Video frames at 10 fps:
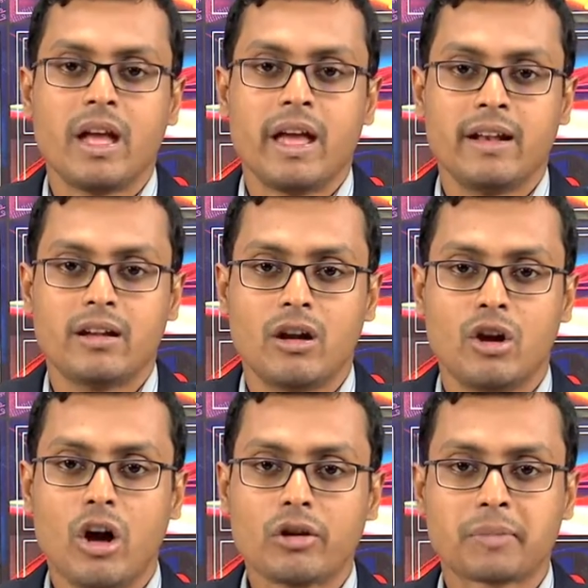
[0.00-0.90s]
In
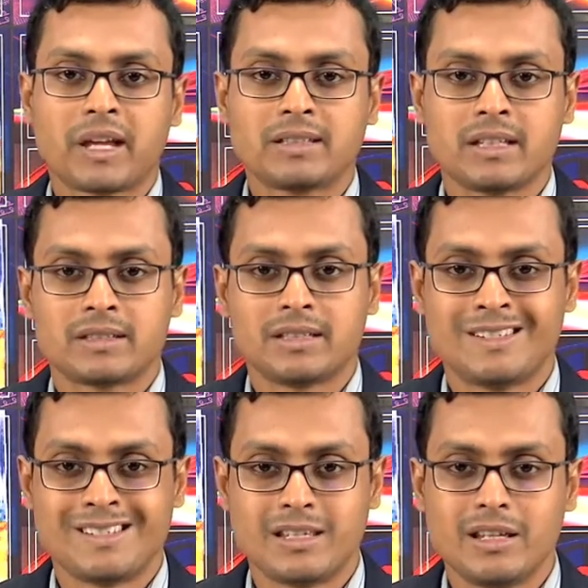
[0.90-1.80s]
lot of cases,
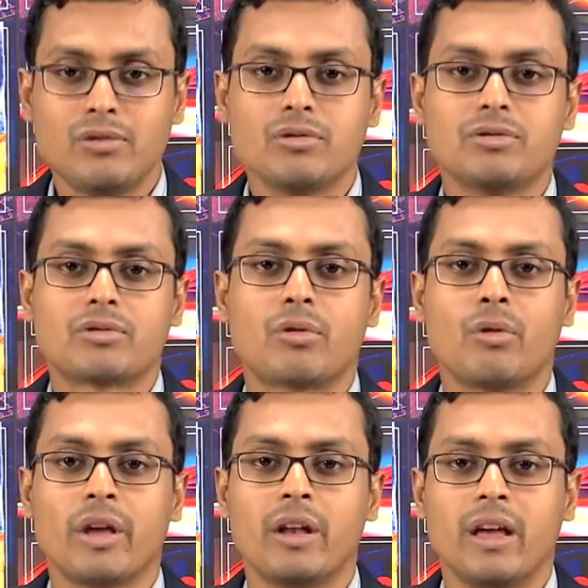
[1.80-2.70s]
it is used
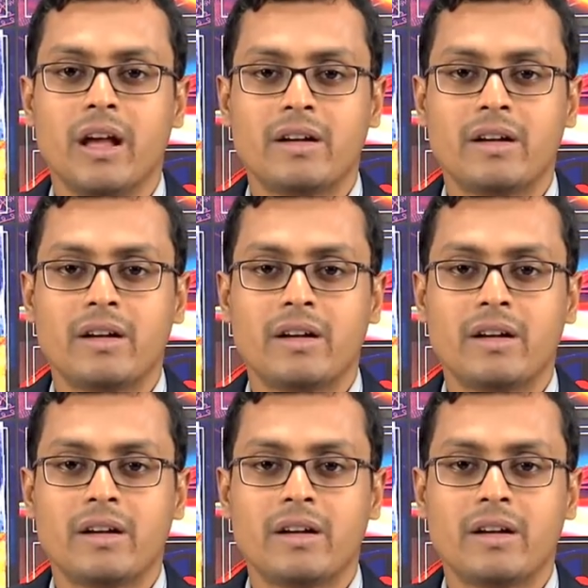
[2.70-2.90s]
when